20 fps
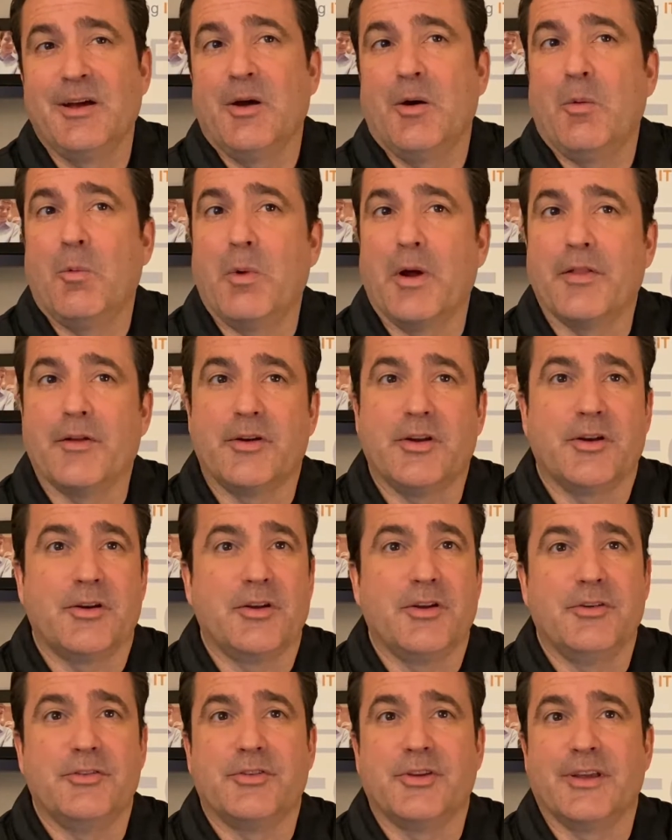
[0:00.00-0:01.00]
Whether you're
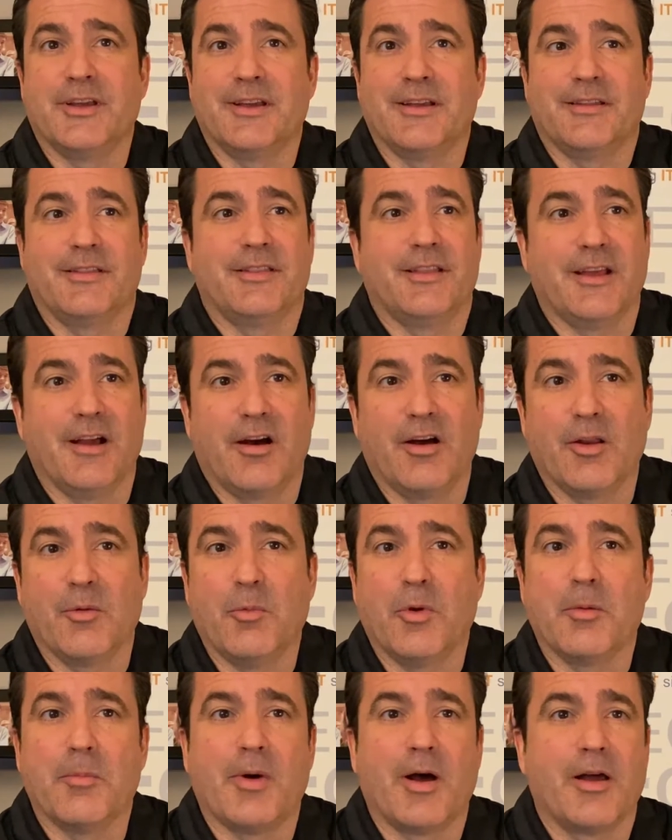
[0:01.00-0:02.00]
using the
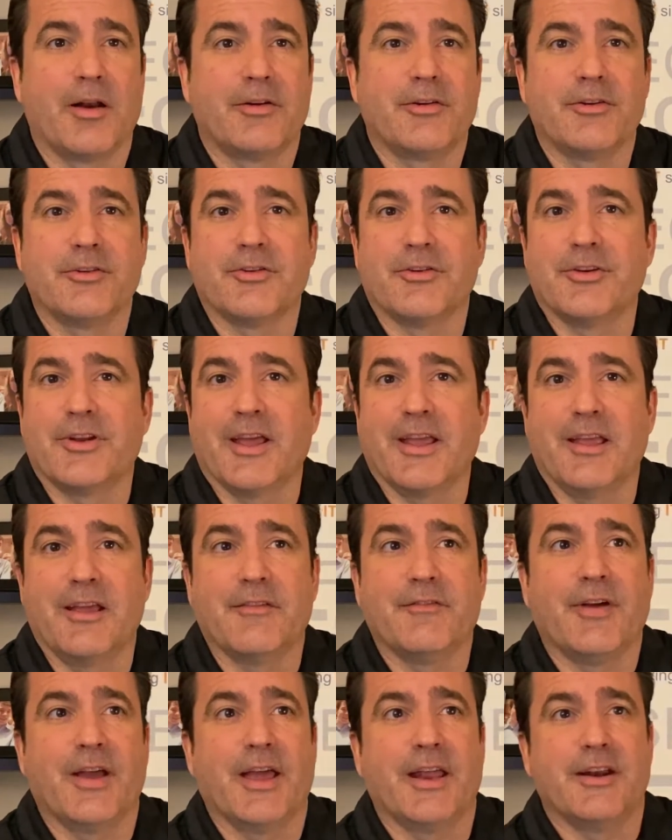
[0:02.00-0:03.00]
all-in-one monitors or taking
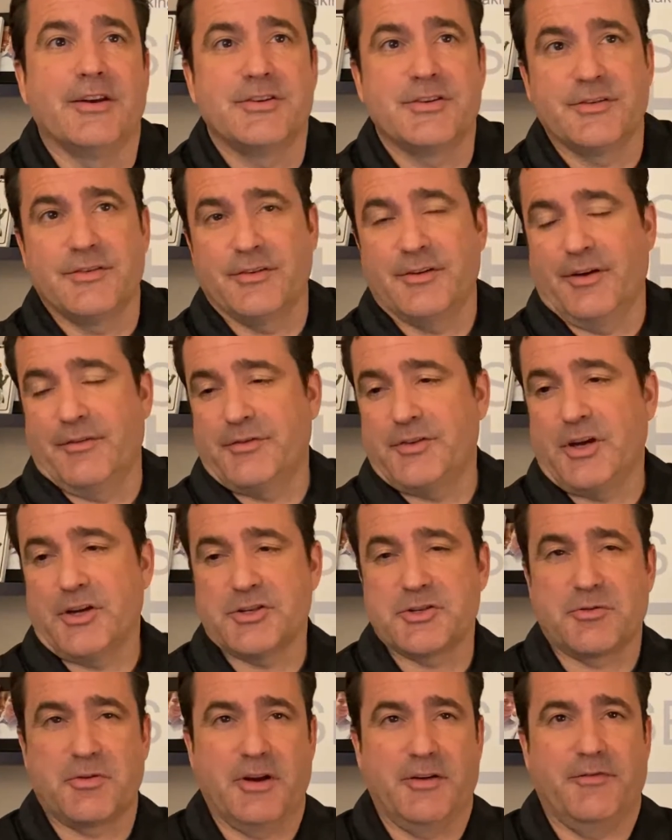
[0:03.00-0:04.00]
advantage of
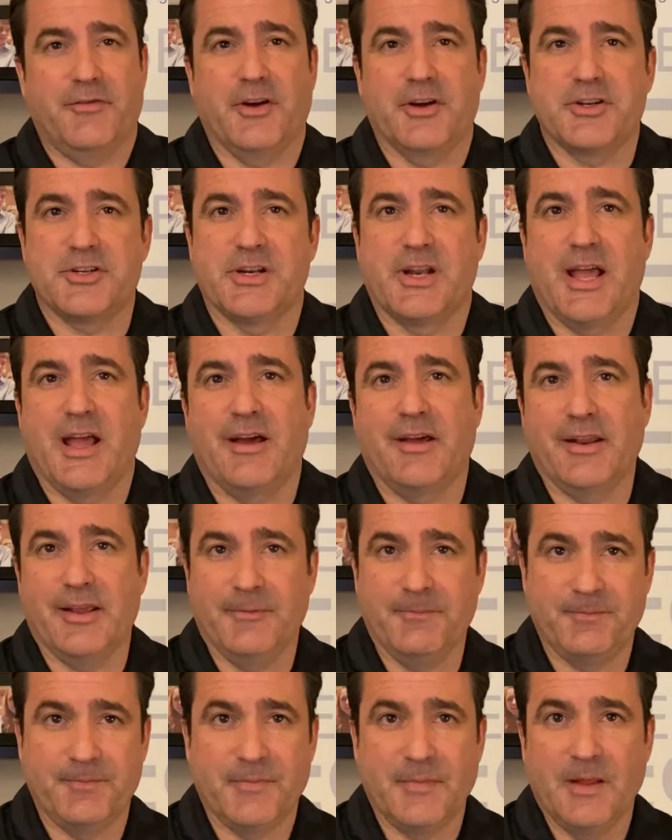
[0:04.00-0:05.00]
touchscreen functionality,